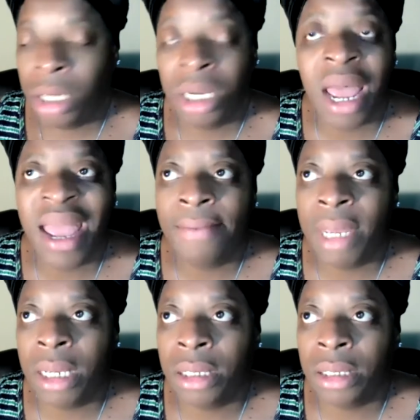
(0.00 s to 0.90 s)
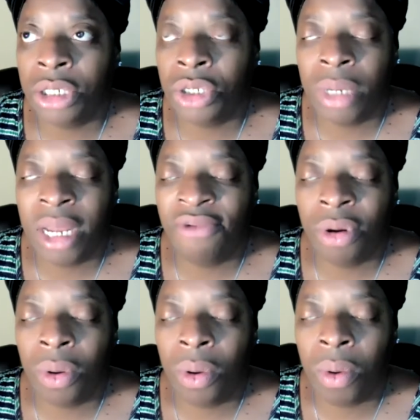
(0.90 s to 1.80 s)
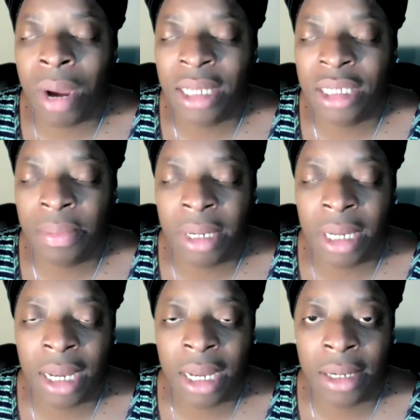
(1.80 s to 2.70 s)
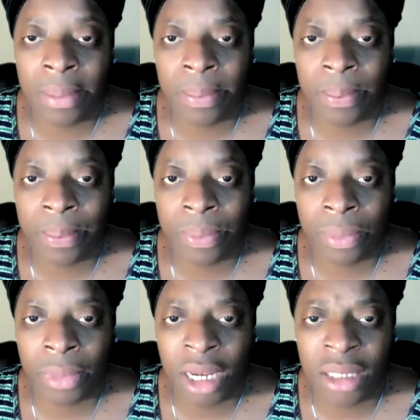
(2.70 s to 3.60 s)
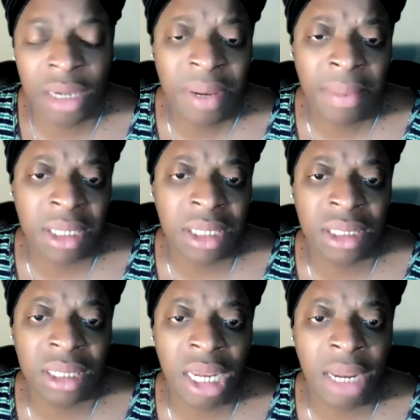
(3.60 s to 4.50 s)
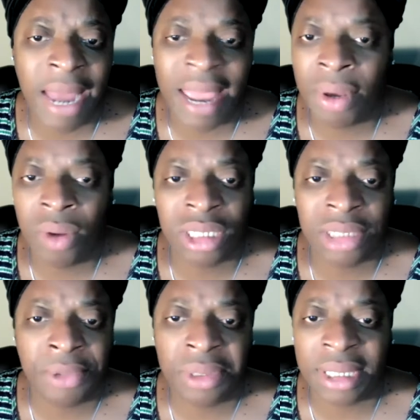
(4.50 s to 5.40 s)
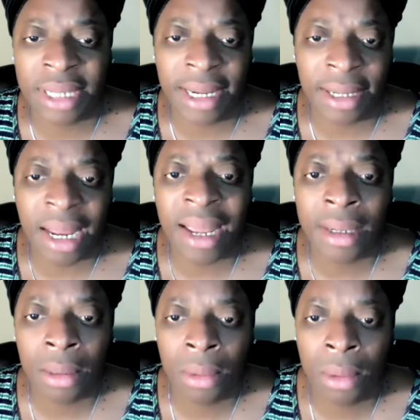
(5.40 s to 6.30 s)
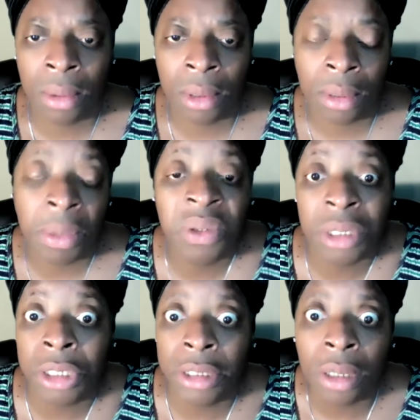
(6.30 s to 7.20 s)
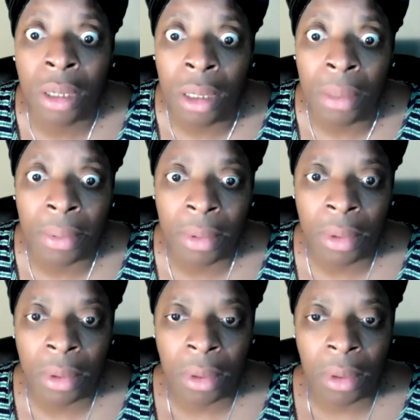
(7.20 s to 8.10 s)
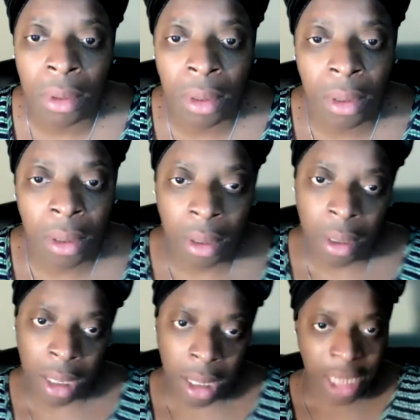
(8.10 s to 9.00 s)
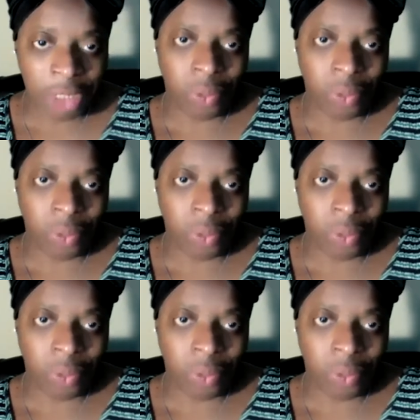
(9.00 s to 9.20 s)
Die means to never rise up again. Some people are just sleep, like Moses. Moses ain't dead. Moses just sleep. And guess